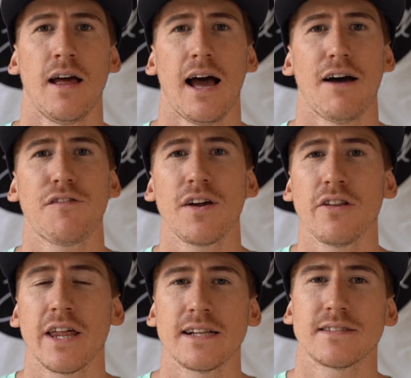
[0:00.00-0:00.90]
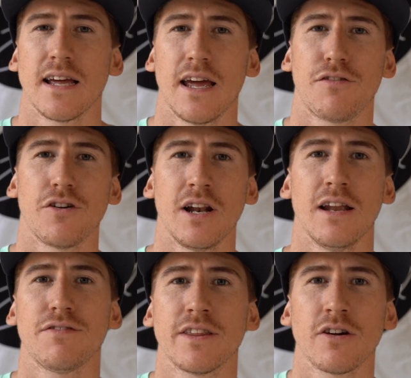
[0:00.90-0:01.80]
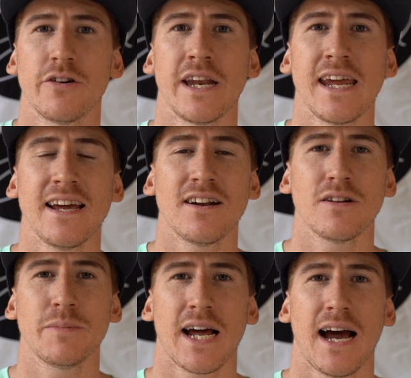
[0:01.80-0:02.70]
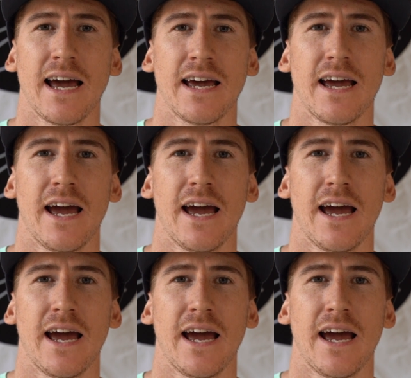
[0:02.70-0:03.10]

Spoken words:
I feel that if you're lifting your knee a little bit higher